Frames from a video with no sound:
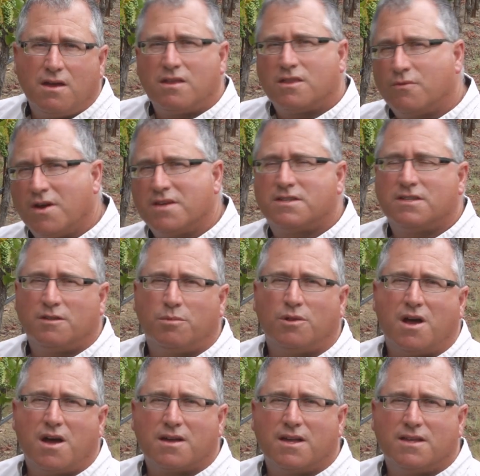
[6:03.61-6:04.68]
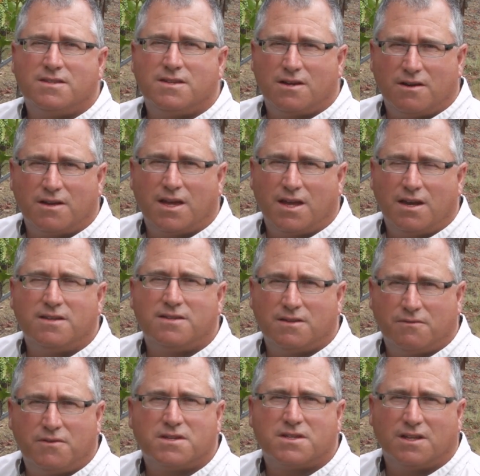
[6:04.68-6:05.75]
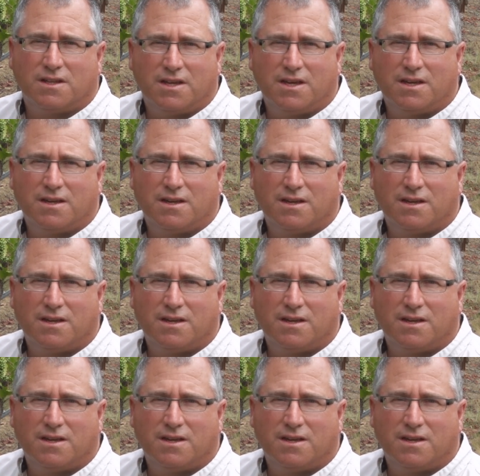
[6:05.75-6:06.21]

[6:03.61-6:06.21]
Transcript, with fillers: the rest of the block gets irrigated sufficiently.